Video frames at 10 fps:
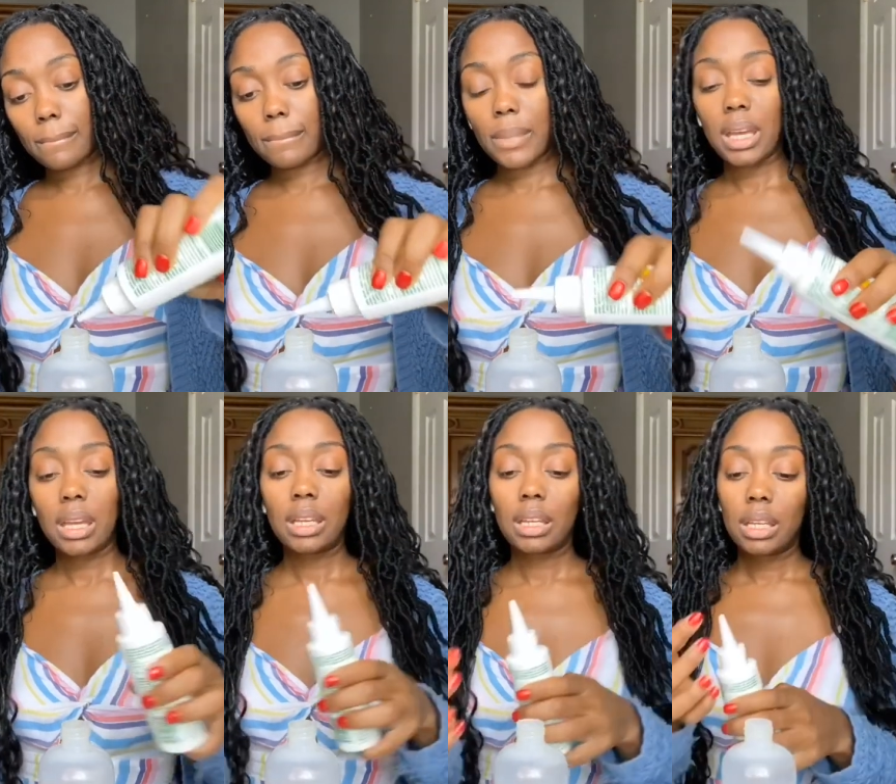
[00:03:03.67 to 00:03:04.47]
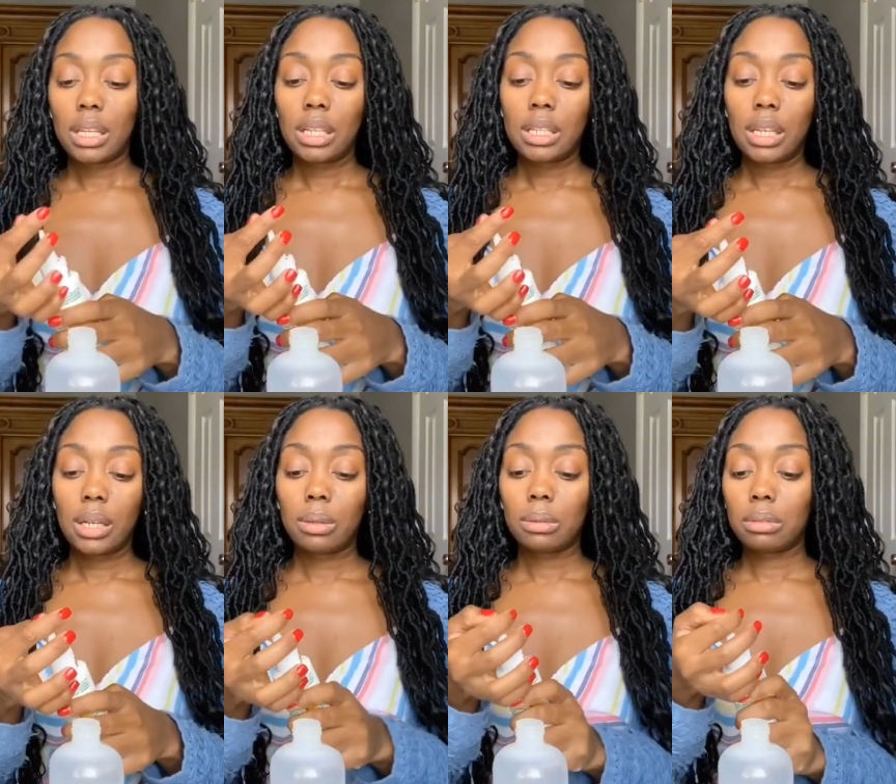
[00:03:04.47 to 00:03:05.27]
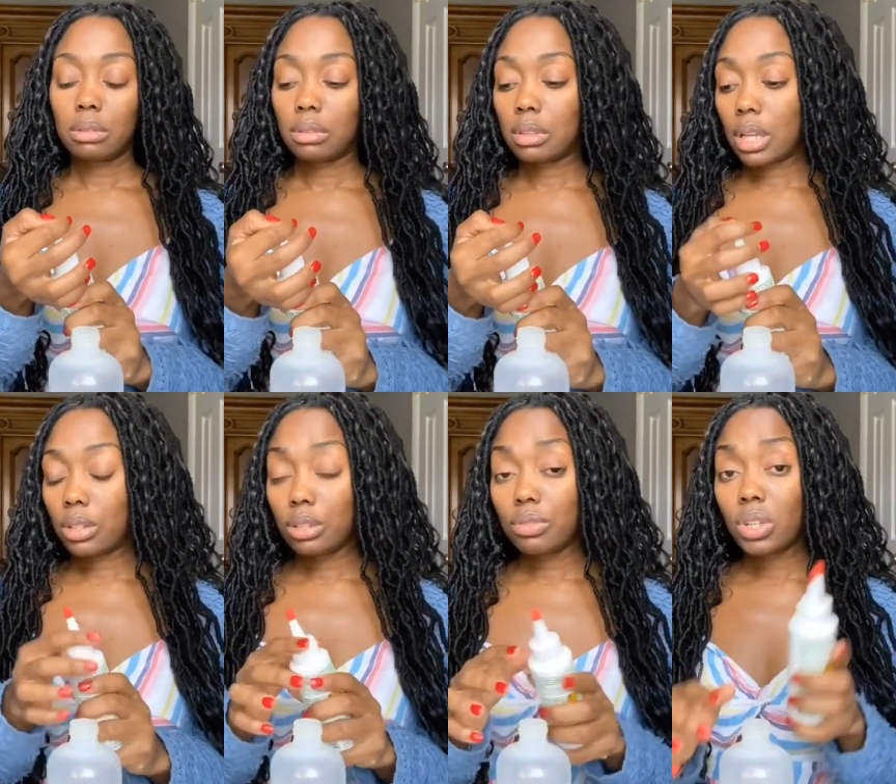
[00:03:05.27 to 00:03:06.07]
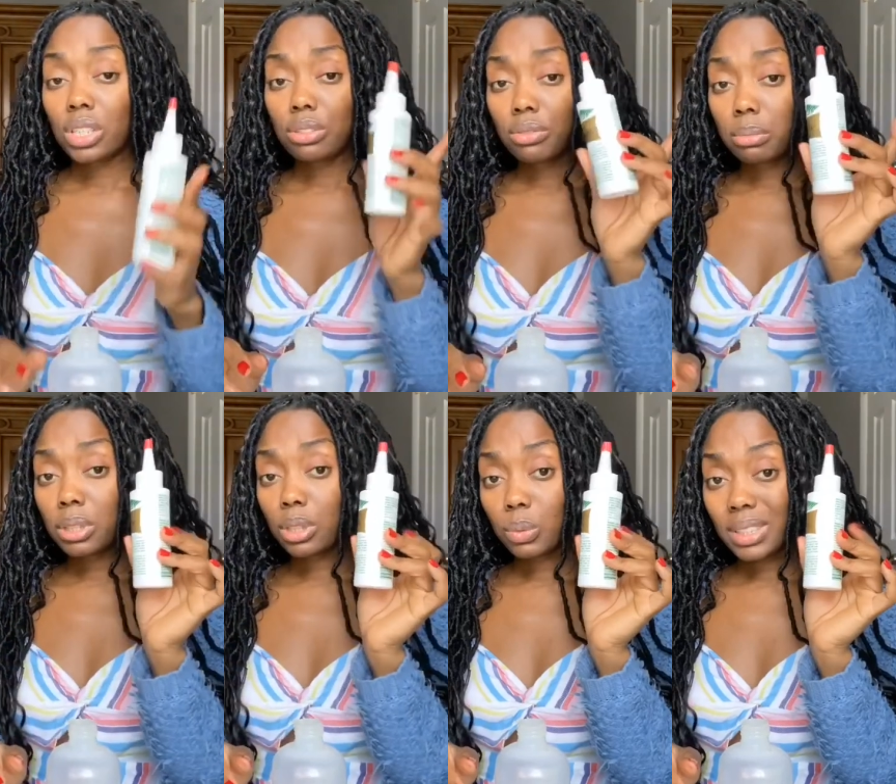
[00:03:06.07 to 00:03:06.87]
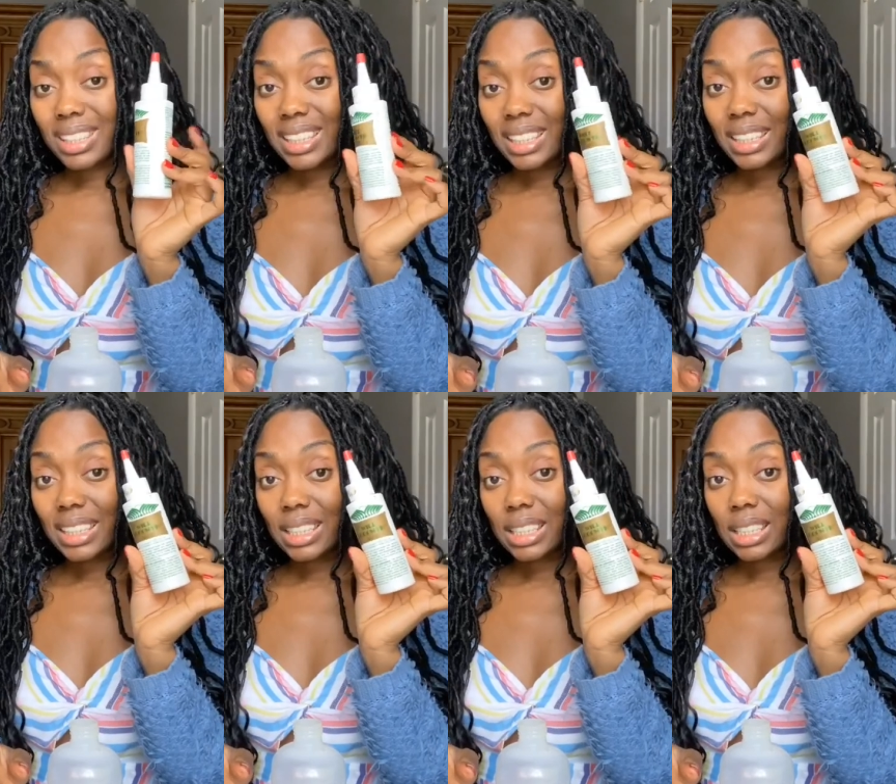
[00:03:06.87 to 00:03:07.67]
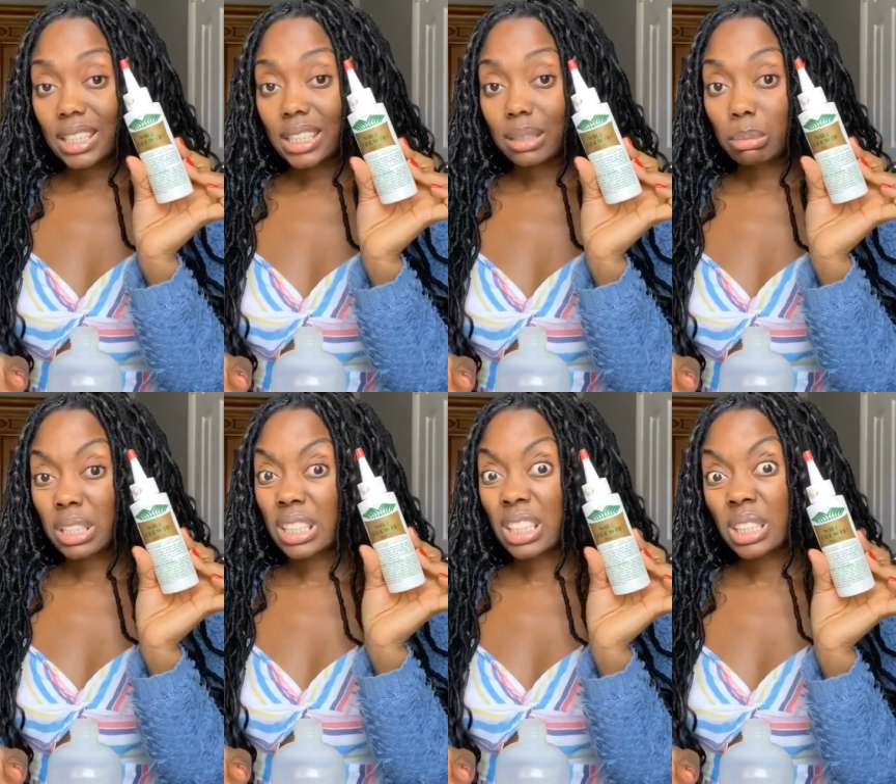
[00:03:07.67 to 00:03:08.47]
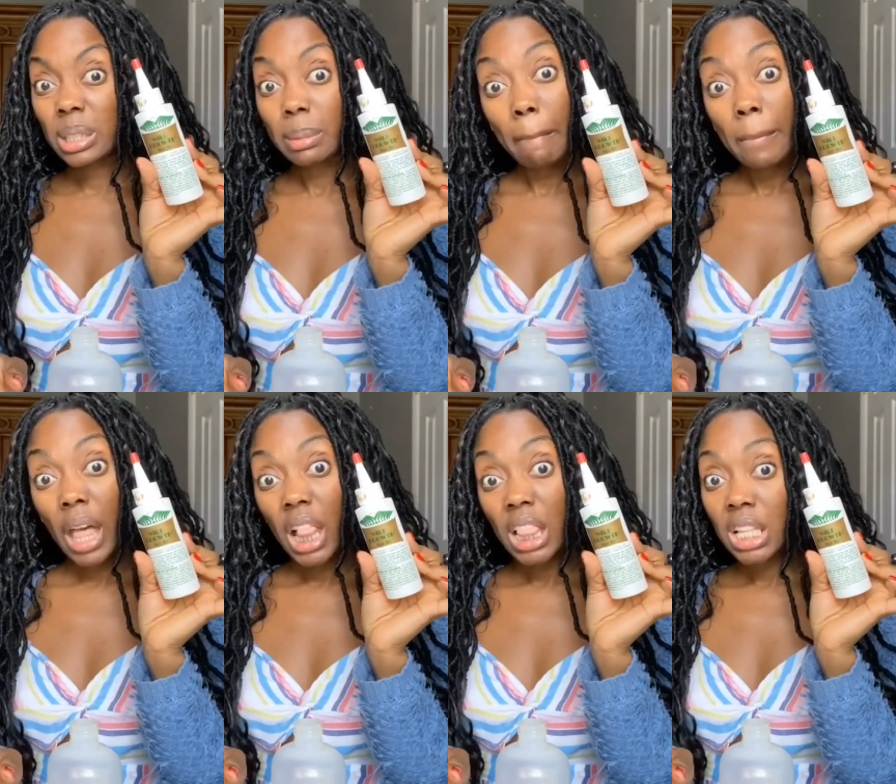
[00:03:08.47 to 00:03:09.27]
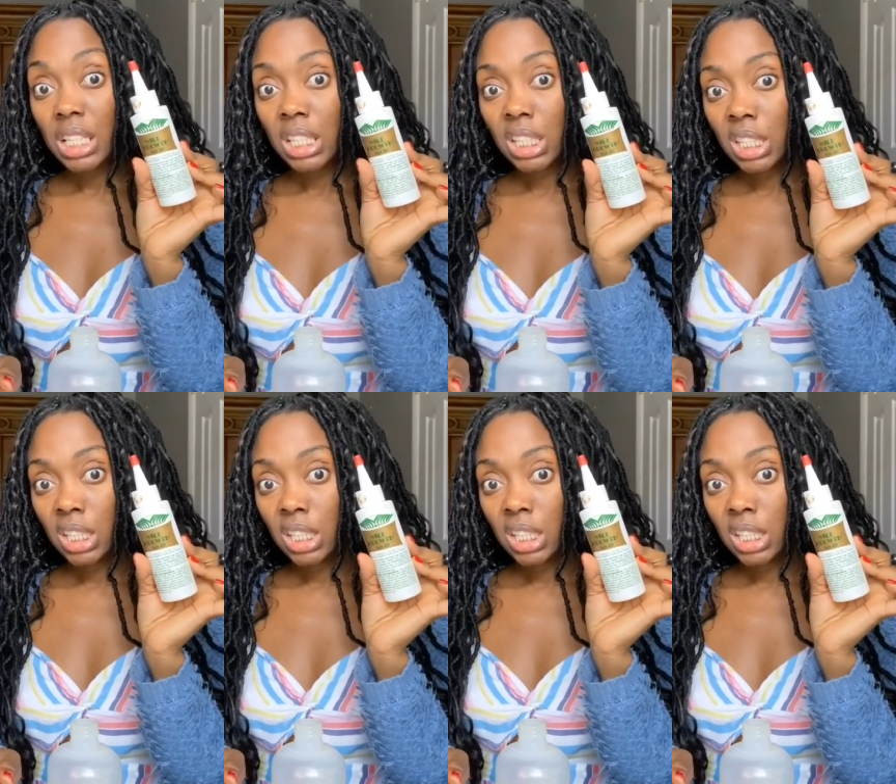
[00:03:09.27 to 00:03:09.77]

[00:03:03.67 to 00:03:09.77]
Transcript: Okay, now I don't know if you guys are familiar with this, but it smells.